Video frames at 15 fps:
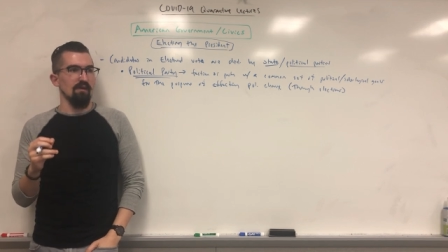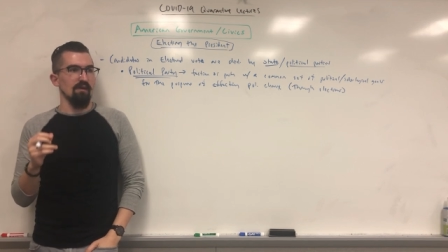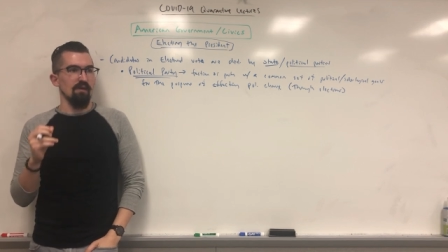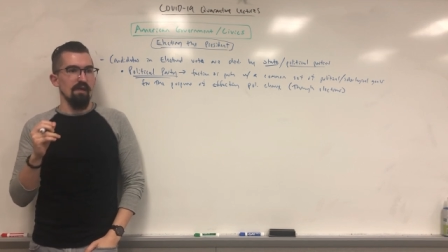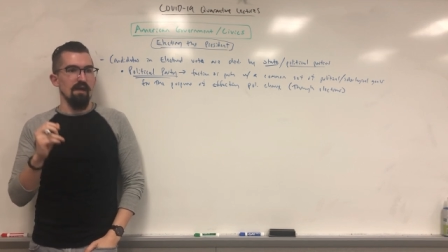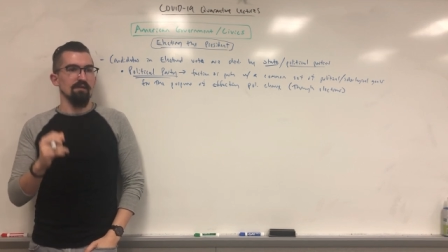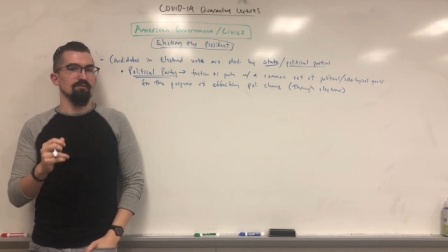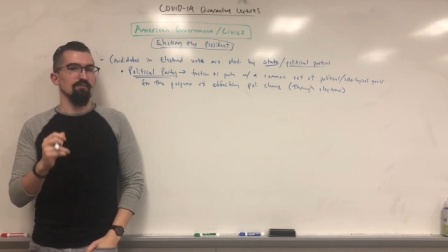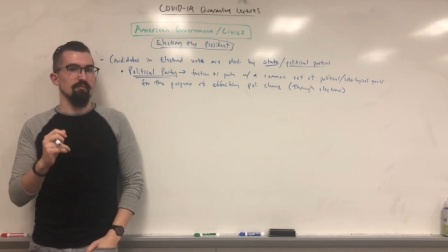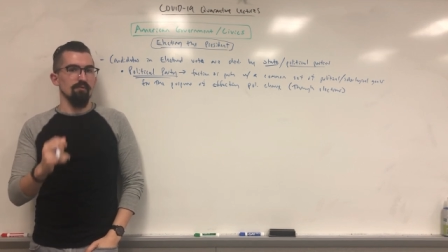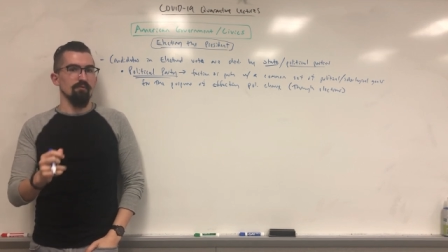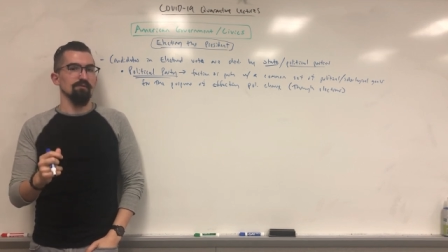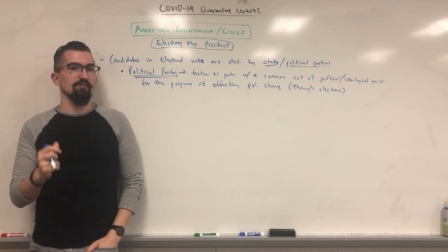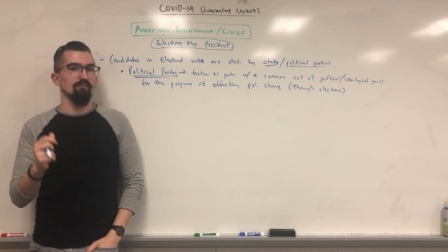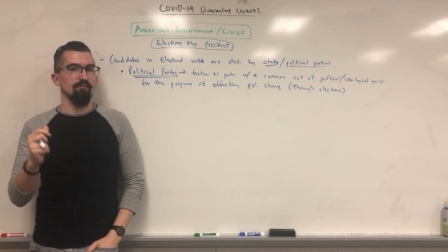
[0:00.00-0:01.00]
an actual
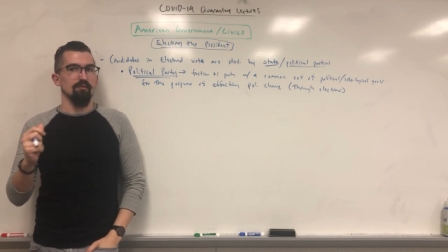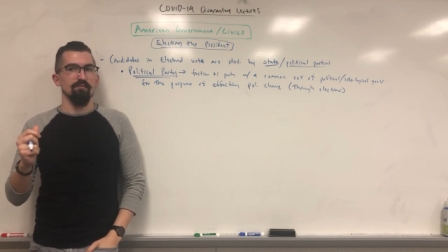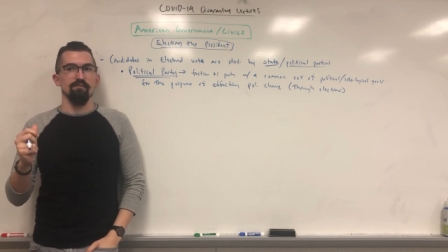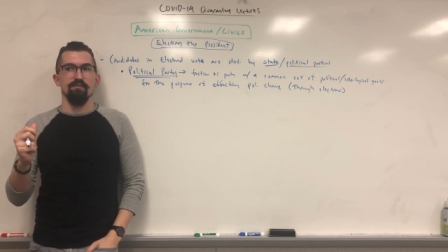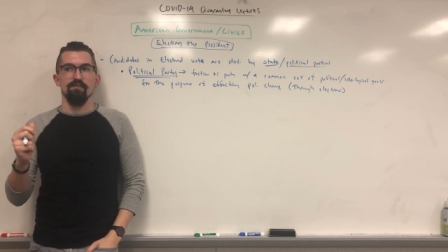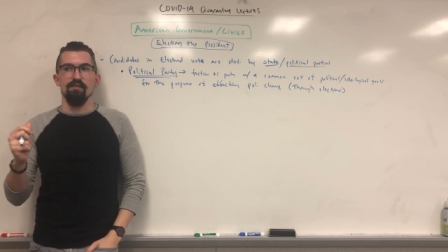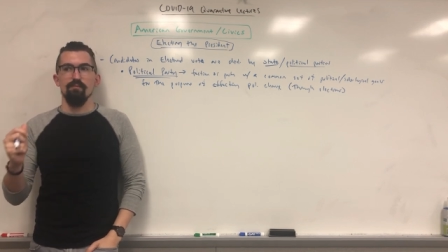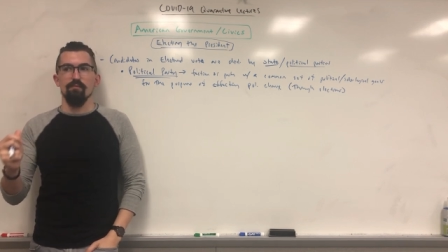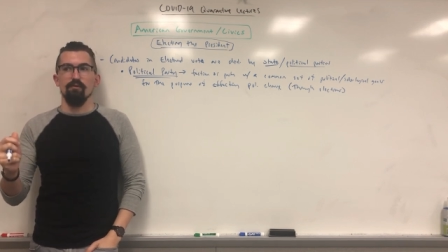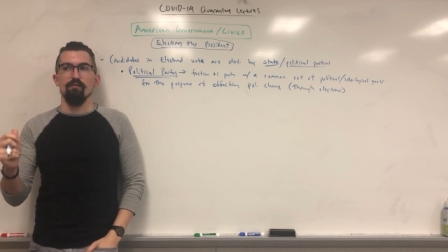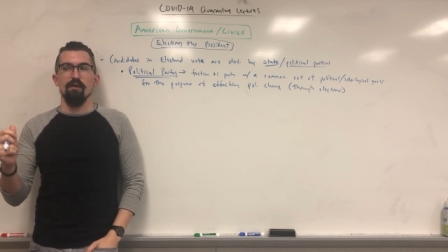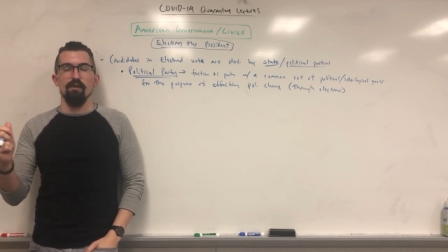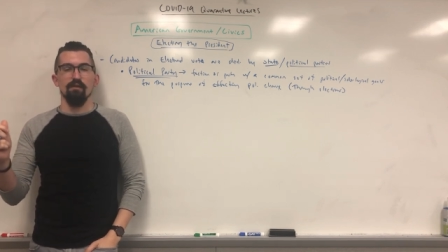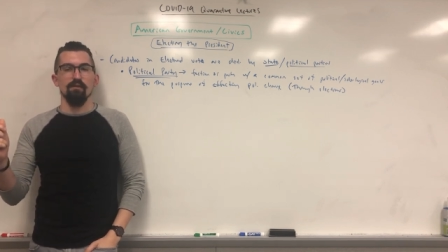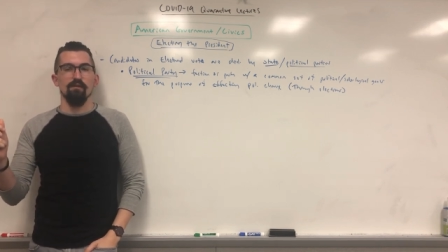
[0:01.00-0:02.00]
person who believes in
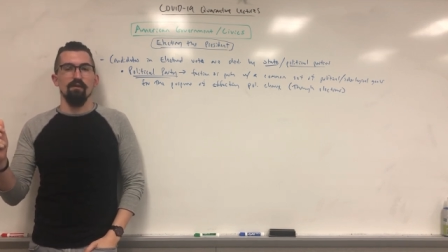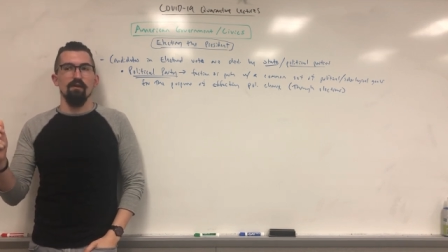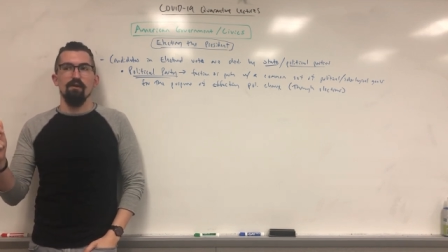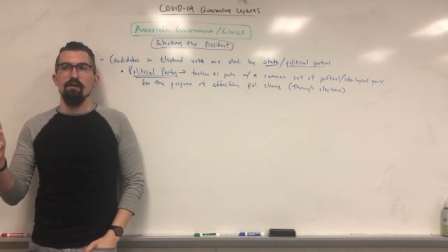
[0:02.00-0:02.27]
democratic